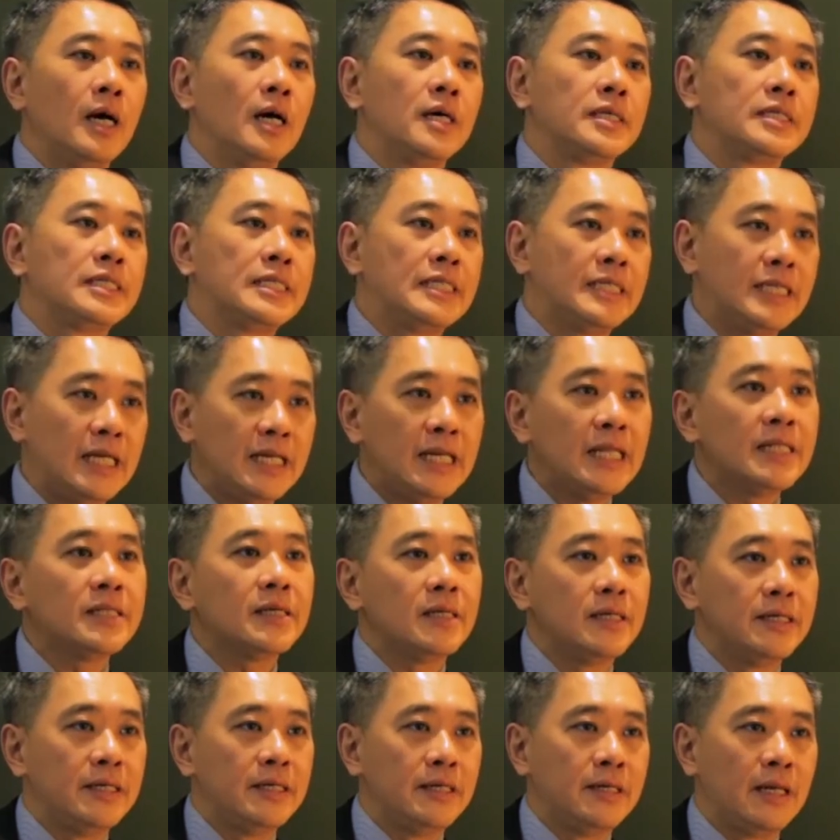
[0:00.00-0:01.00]

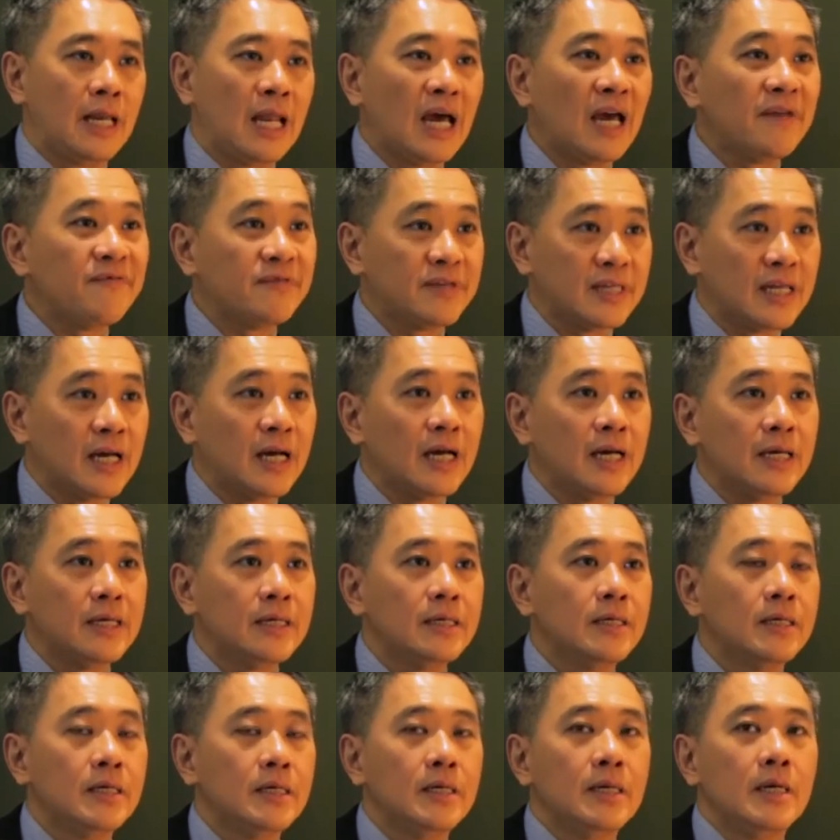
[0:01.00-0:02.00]
Sedentary
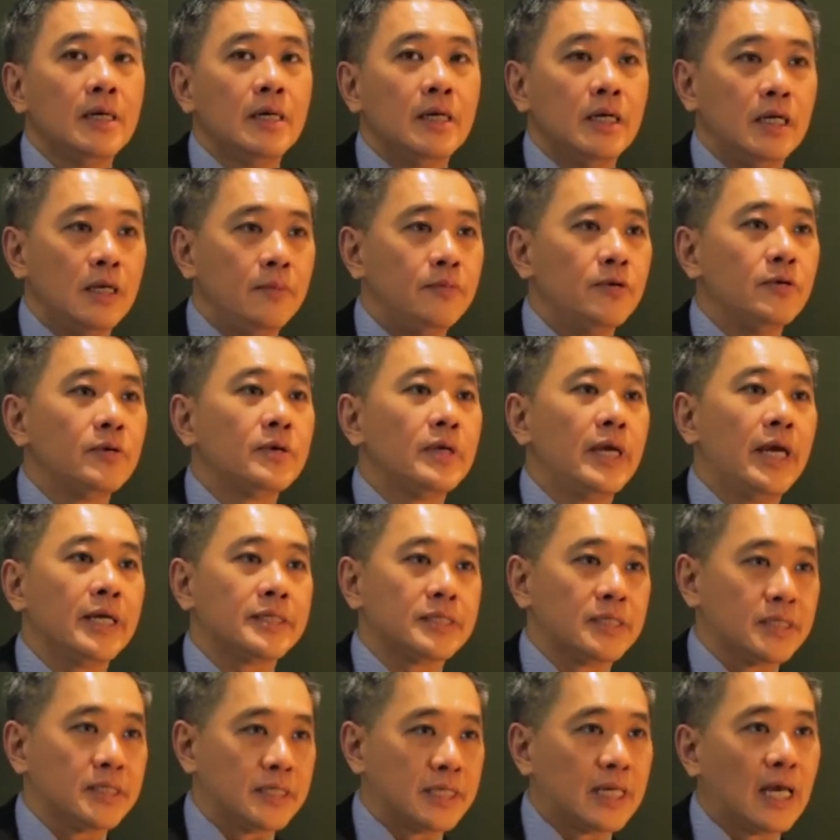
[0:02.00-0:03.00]
lifestyle. If you
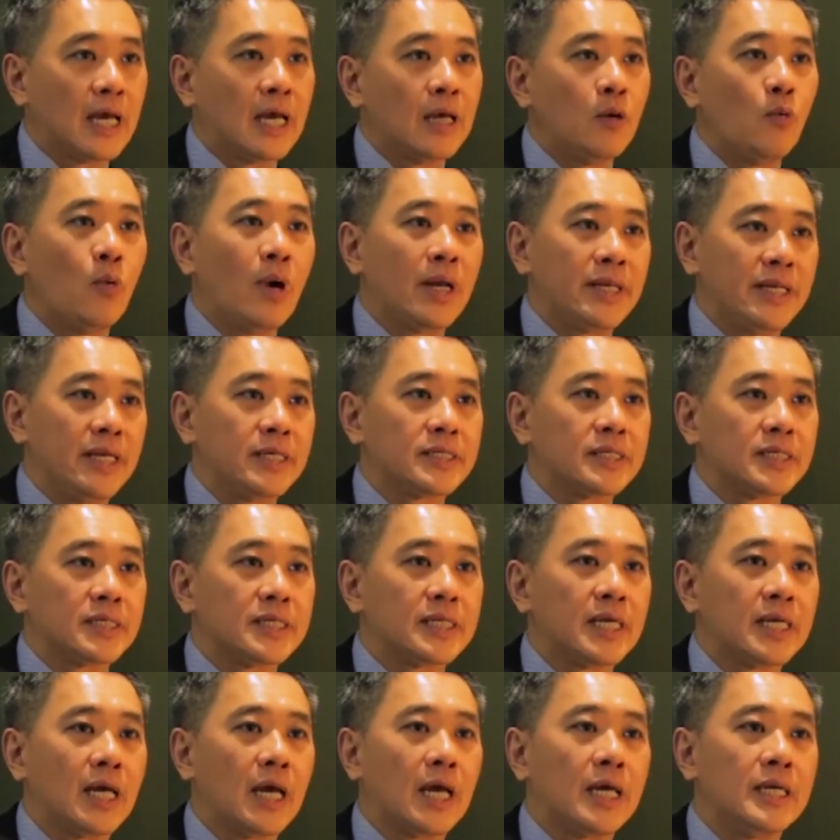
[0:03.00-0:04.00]
exercise,
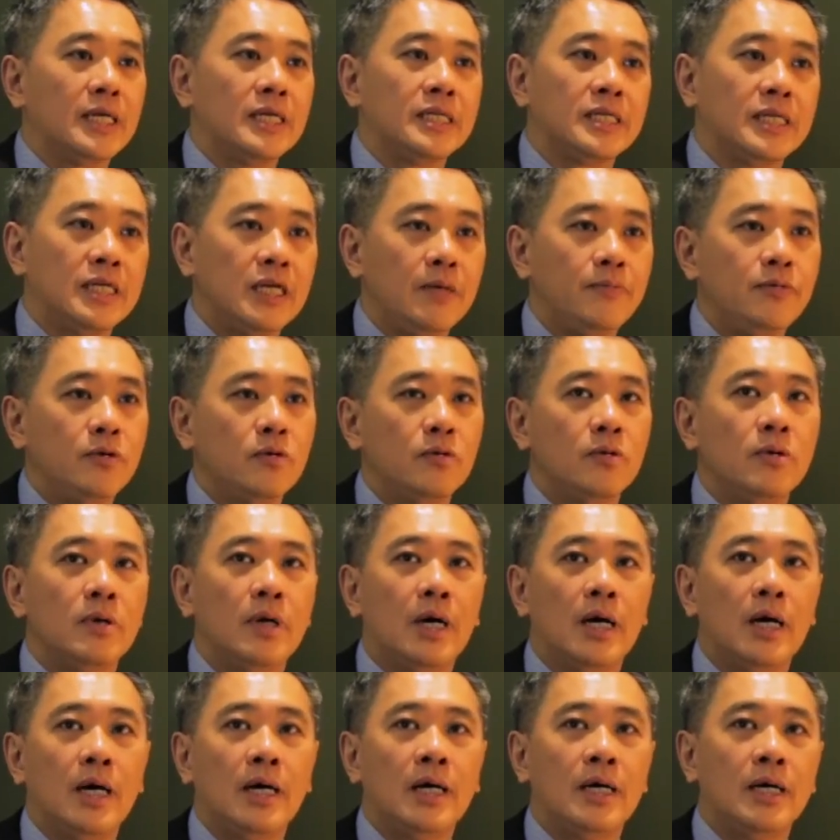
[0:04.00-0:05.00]
it gives you
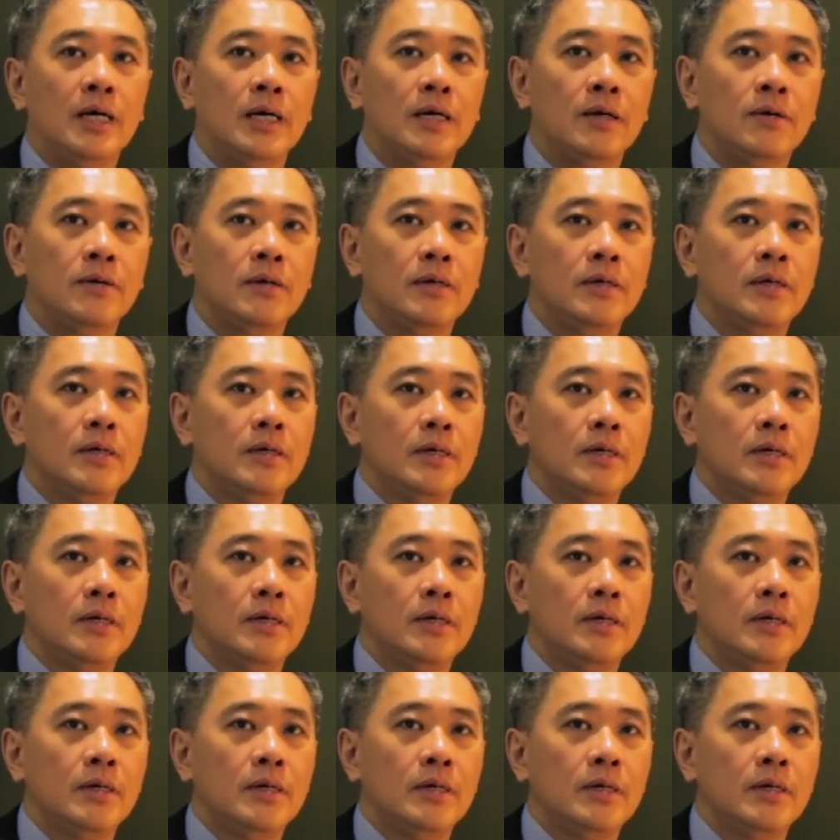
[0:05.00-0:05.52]
a